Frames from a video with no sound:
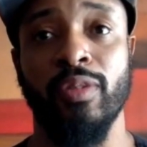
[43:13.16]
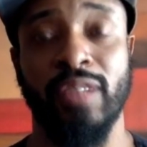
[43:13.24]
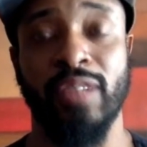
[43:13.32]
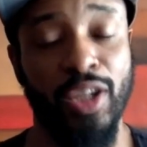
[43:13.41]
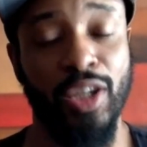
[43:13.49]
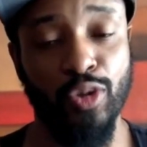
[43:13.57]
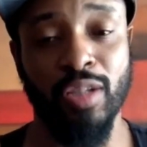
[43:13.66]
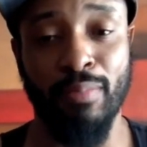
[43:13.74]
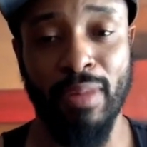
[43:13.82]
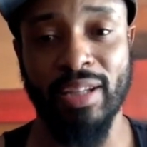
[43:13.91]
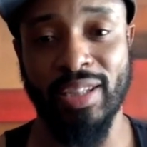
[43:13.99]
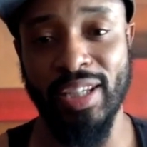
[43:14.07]
They using
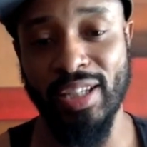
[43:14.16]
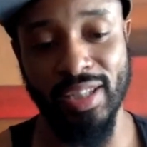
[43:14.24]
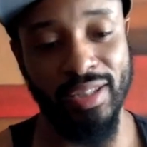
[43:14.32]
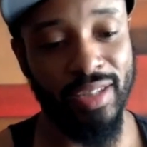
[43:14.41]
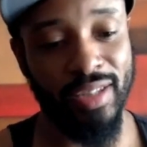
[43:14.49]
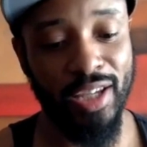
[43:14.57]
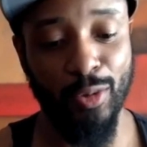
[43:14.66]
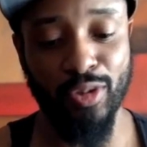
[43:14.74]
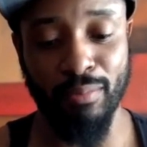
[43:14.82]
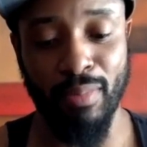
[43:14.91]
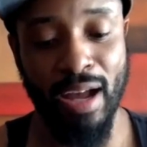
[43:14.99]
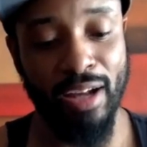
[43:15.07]

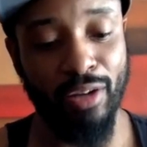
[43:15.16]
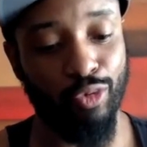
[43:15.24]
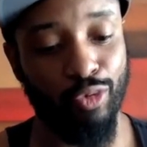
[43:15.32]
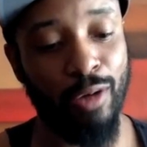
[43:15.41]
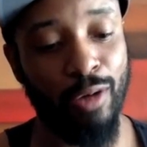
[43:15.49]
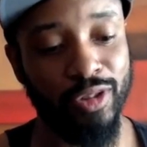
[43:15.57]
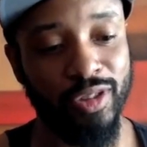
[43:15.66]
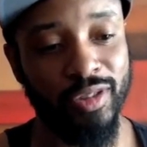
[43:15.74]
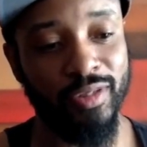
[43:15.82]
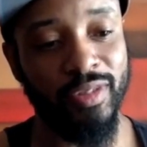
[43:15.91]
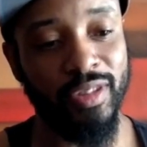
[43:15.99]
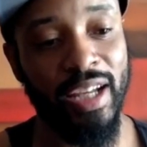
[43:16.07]
my routes
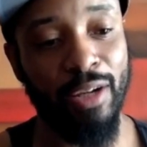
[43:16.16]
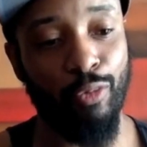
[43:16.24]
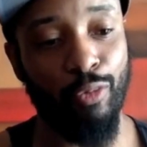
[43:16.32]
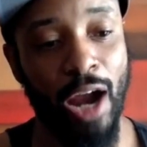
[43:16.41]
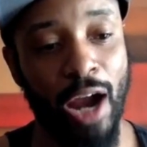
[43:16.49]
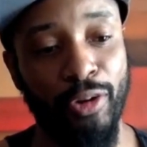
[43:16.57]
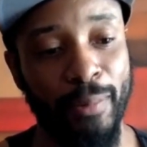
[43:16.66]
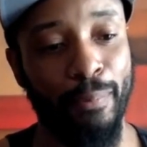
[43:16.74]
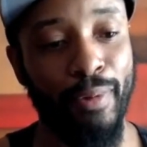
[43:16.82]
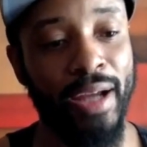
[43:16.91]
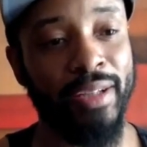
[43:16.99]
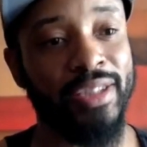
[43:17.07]
that I run in
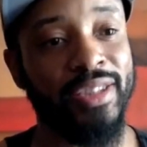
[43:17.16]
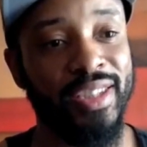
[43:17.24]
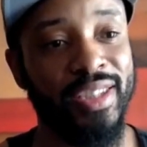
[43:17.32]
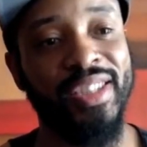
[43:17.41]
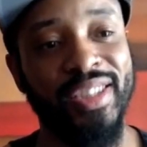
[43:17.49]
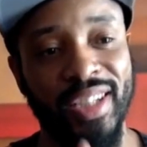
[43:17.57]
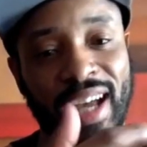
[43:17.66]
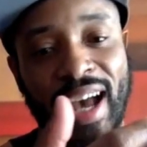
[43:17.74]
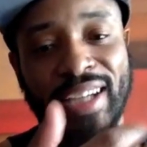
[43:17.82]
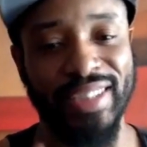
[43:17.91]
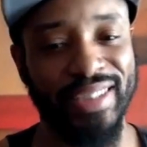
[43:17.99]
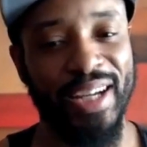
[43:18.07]
practice to teach the
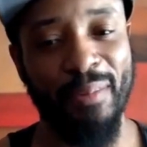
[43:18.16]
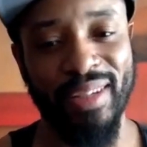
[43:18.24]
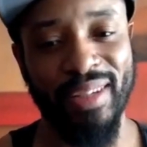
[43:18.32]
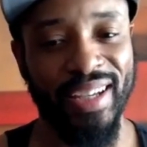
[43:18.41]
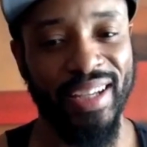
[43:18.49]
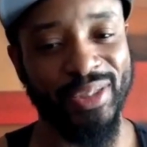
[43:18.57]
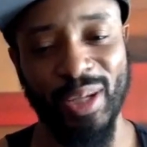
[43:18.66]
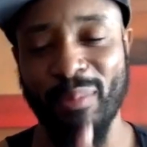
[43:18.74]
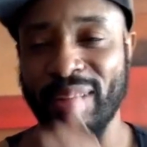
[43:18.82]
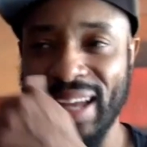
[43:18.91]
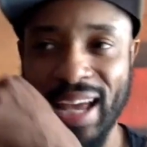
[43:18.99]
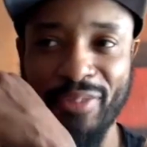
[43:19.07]
guys that's coming in. So
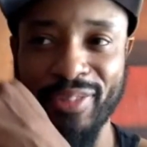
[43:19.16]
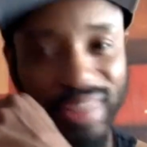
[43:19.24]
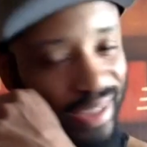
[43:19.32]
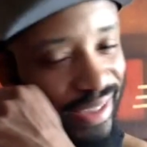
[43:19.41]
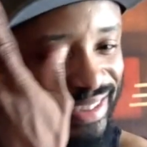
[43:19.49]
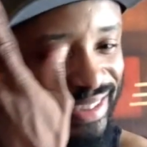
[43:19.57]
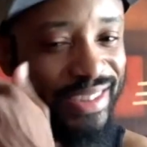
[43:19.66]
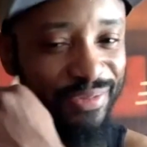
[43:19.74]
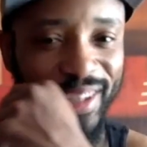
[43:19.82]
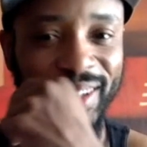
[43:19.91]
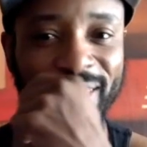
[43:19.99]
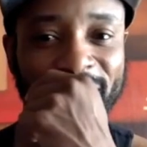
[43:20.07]
I'm laughing like, this is
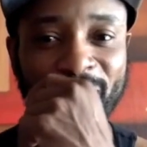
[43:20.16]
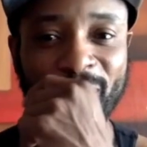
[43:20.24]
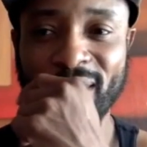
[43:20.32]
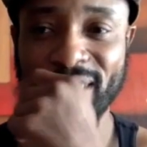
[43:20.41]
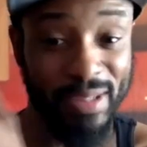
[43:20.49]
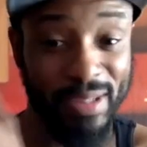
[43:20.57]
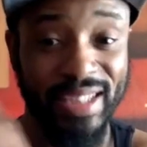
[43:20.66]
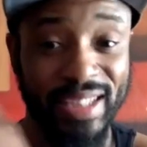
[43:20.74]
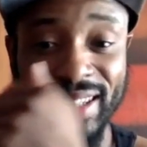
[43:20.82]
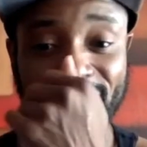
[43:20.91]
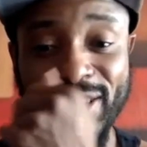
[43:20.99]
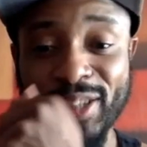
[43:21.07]
funny to be
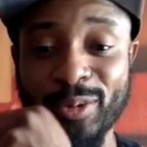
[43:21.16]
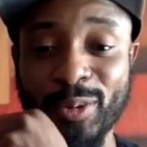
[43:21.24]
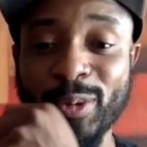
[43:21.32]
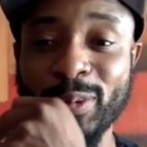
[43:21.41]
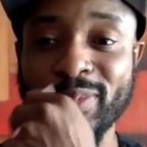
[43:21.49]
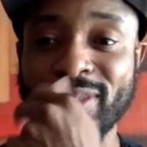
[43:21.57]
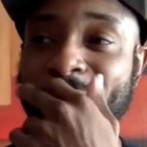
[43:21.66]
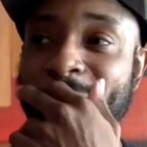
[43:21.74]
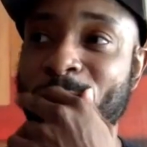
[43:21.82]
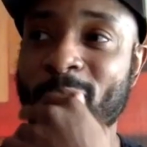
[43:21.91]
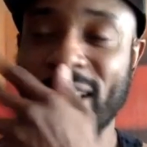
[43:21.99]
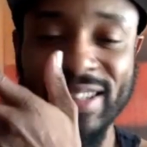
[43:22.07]
sitting in these rooms
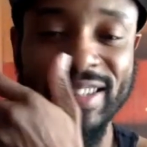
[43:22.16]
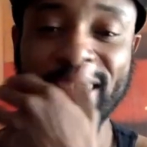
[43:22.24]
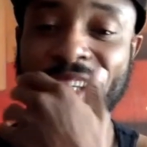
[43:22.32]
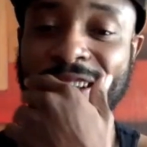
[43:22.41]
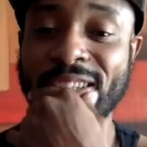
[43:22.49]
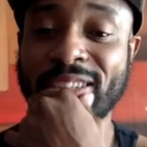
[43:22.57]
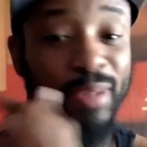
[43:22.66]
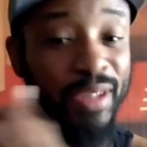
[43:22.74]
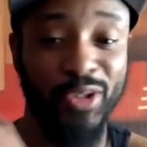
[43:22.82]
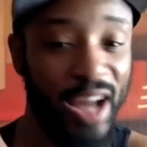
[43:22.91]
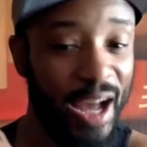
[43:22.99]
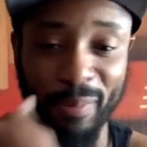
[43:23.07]
and seeing this, but
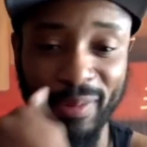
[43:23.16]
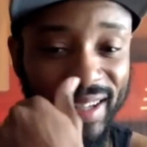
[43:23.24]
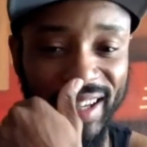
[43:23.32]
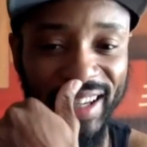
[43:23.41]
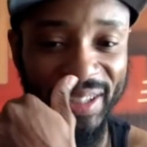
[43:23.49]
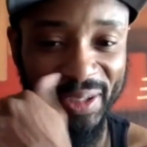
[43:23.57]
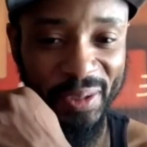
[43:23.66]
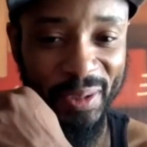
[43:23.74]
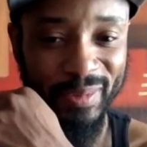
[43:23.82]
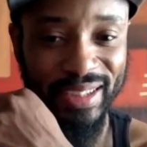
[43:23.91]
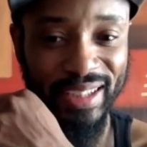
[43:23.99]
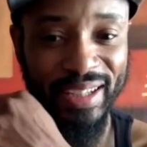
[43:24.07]
you're not playing. You know what
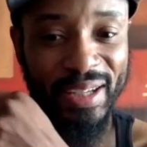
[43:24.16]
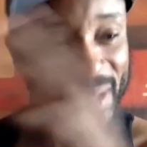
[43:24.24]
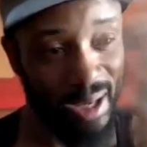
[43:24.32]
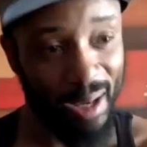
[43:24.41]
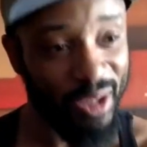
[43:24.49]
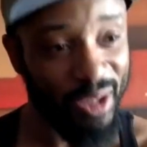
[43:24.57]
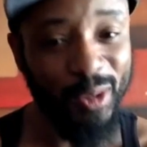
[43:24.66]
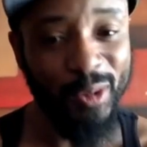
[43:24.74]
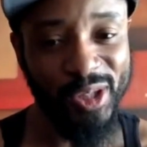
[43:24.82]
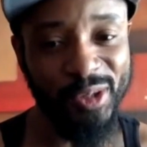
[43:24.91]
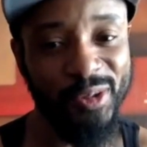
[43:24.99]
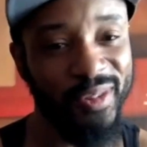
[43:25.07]
I'm saying? I'm going to
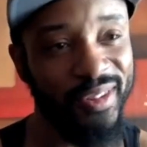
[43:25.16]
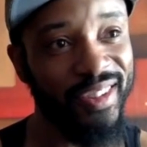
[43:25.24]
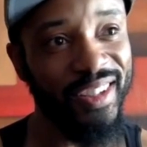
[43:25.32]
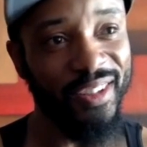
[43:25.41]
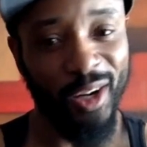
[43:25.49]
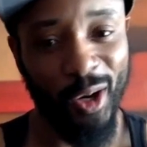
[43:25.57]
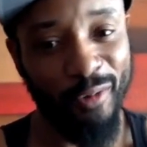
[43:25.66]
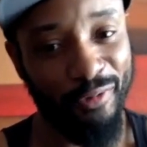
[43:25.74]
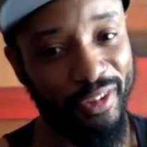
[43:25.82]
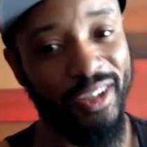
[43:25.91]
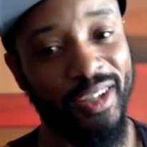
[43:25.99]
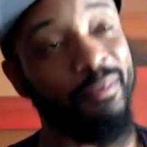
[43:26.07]
use you on
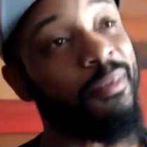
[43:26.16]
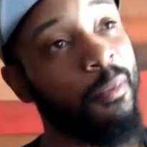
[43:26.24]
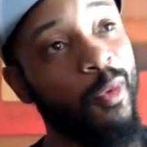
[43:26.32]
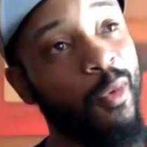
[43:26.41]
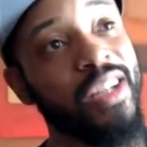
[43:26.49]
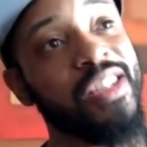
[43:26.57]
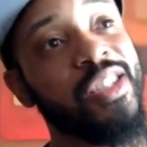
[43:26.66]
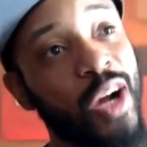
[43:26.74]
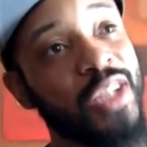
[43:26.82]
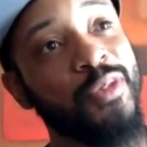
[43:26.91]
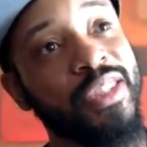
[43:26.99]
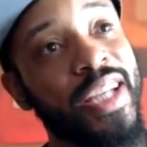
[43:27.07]
film. Watch
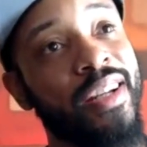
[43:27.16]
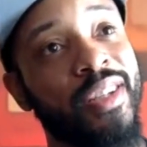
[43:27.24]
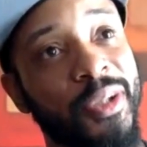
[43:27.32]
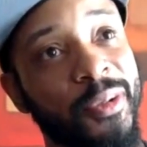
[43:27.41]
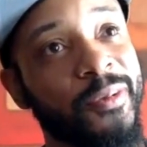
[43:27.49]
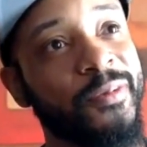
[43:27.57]
what Tanner do.